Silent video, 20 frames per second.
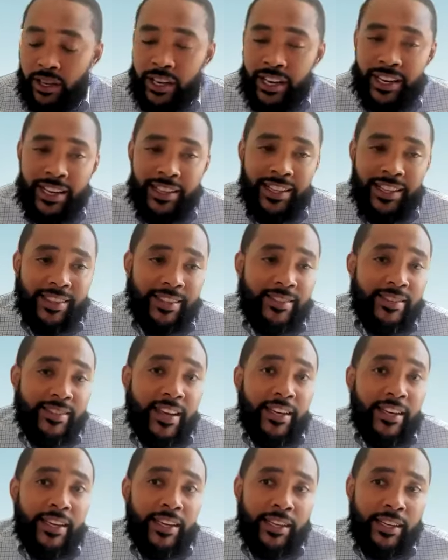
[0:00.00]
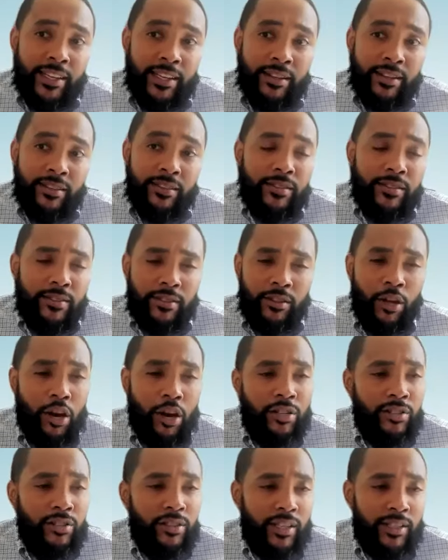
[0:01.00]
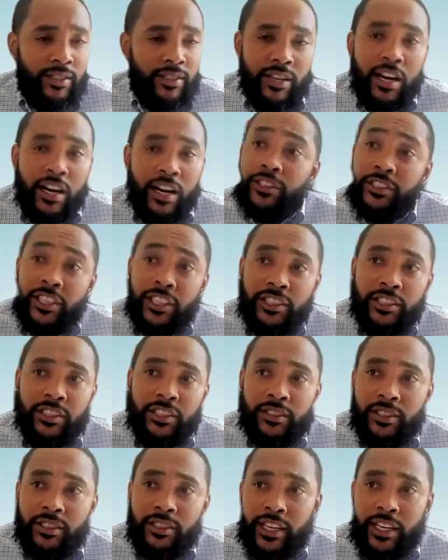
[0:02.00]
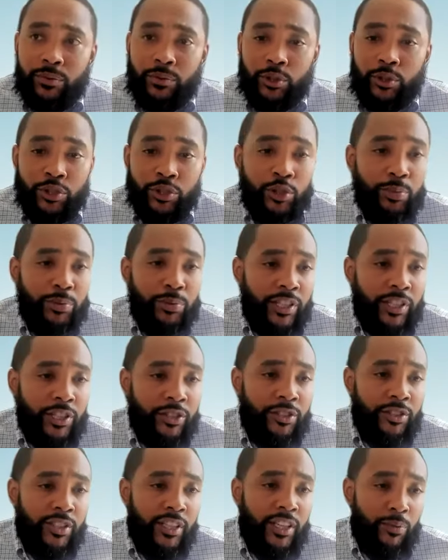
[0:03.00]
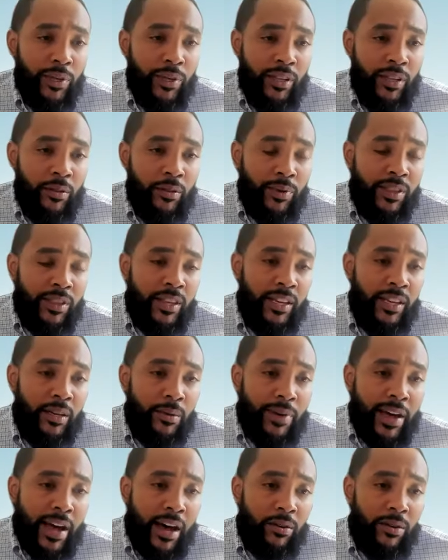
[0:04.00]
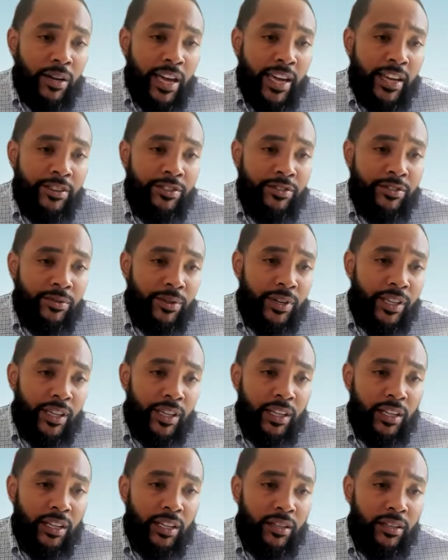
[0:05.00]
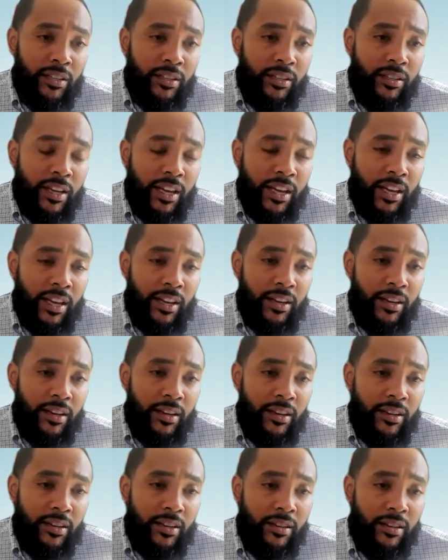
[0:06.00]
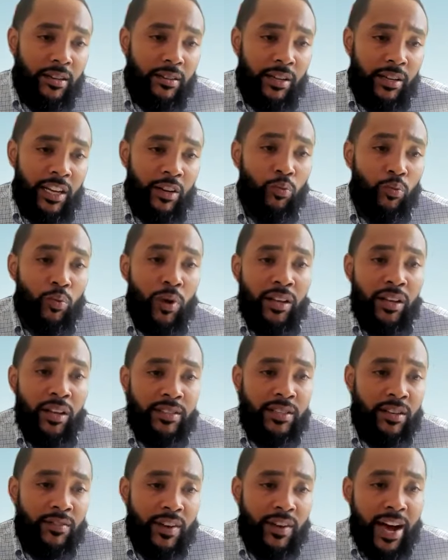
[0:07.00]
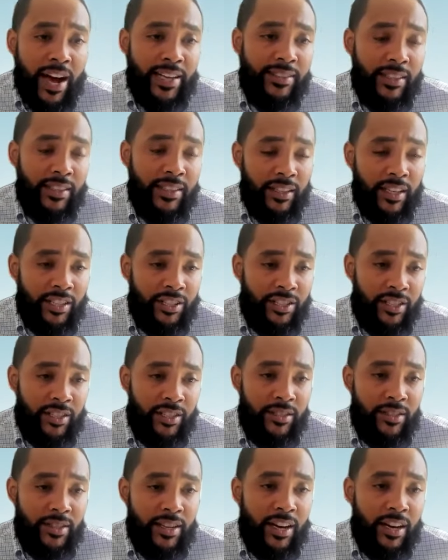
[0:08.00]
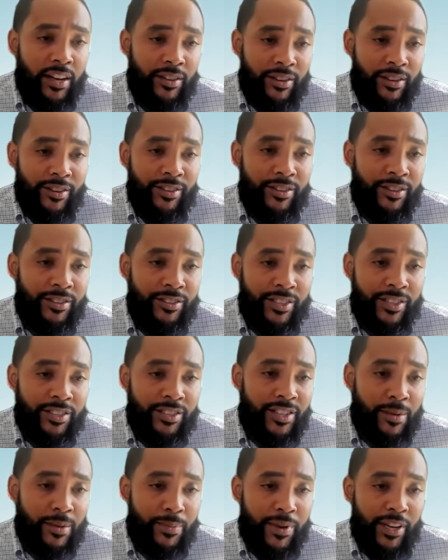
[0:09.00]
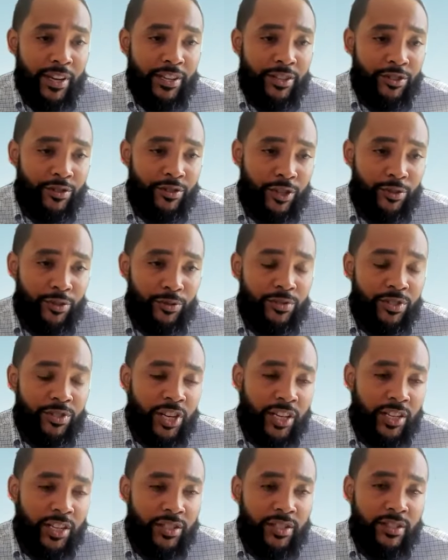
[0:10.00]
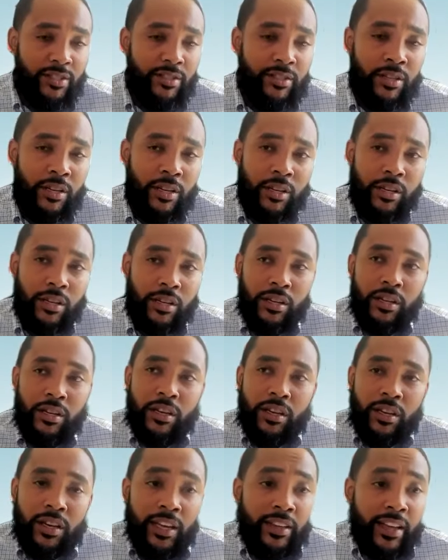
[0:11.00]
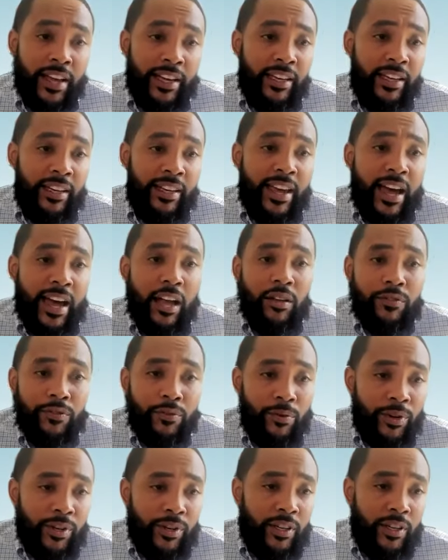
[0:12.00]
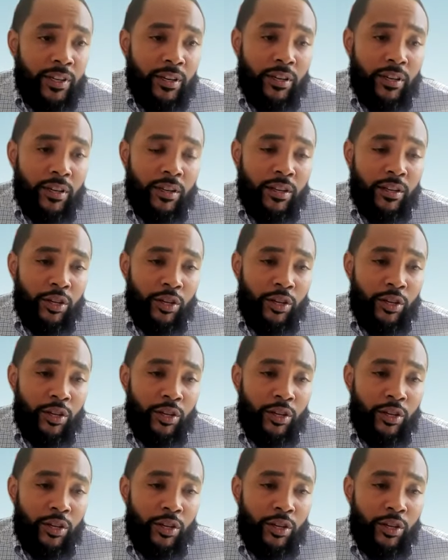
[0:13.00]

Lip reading: And I think the second is largely in this conversation today, which was super interesting. We think about ACE screening in relative isolation to other systemic and structural changes. And like in California,